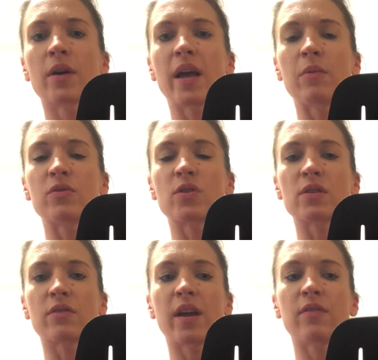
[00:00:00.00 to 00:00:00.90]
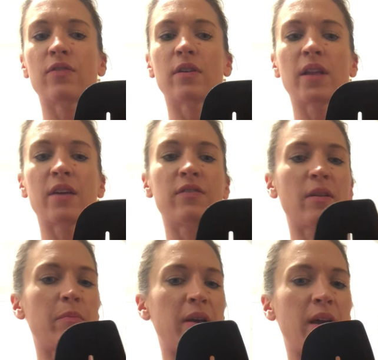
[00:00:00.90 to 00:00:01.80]
okay, which is great for like
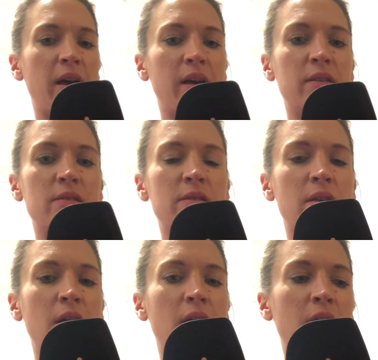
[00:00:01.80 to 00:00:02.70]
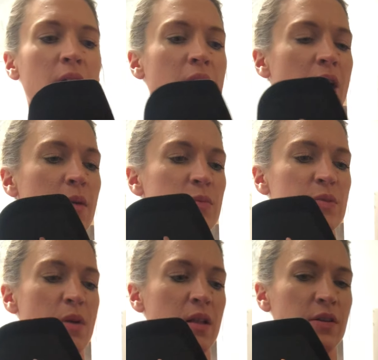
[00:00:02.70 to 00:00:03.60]
flipping eggs, um,
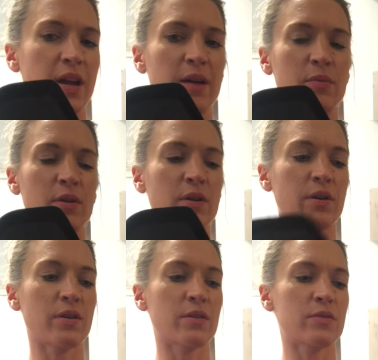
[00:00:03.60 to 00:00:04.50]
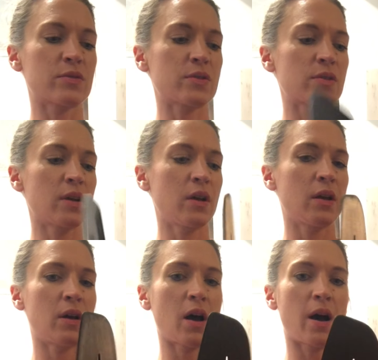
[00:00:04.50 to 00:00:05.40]
smaller hamburgers,
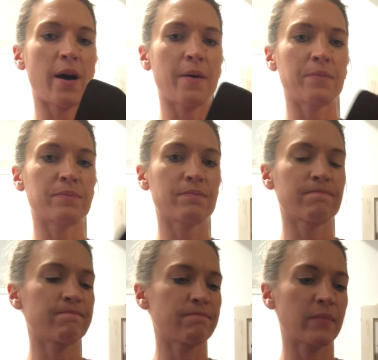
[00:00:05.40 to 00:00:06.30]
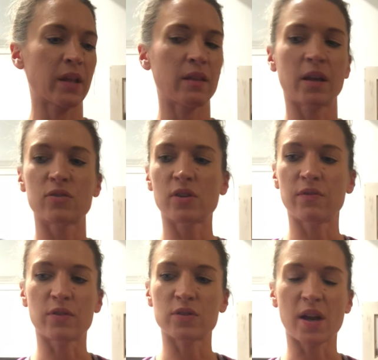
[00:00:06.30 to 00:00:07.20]
um, like
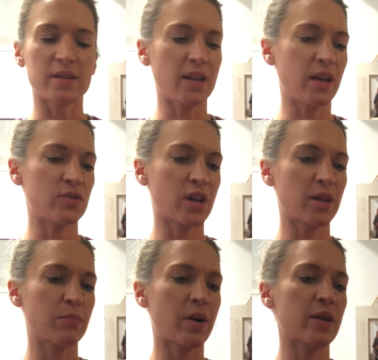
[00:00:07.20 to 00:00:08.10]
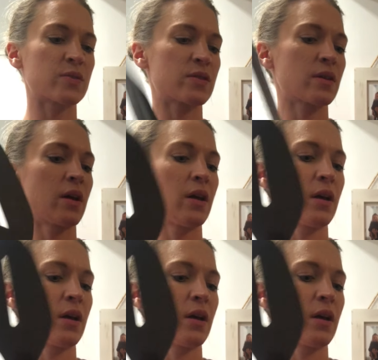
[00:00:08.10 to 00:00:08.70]
if you're sauteing chicken breast,